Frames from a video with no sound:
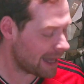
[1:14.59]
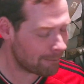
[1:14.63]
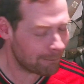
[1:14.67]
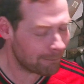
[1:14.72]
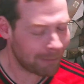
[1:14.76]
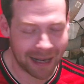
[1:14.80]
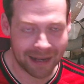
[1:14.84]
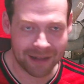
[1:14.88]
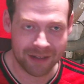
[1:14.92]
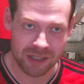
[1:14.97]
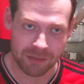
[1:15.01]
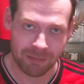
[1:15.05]

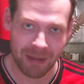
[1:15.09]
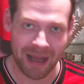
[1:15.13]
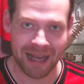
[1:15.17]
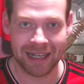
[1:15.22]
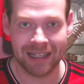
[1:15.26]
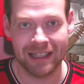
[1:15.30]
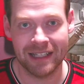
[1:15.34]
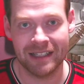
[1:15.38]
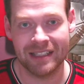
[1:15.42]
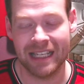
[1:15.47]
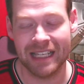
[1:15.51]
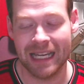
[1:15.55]
balance back in the
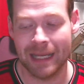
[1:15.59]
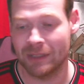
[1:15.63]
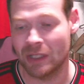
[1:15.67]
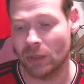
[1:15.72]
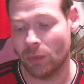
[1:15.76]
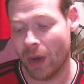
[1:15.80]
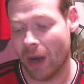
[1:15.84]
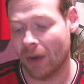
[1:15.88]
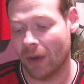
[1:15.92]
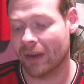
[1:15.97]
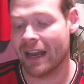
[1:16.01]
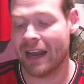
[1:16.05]
team. So
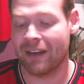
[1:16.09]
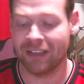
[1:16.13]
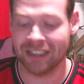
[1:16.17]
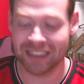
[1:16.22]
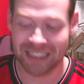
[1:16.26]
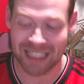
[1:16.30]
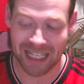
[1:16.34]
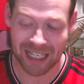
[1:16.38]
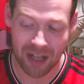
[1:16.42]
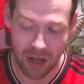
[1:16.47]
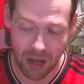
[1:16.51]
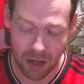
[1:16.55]
well done, Eric
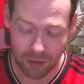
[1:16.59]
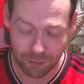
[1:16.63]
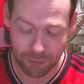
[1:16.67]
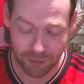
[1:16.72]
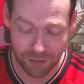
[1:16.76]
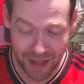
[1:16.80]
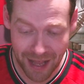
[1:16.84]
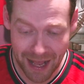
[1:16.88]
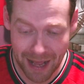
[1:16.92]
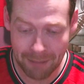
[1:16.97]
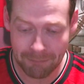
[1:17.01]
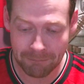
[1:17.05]
Ten Hag, for
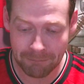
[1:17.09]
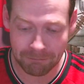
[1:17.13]
that.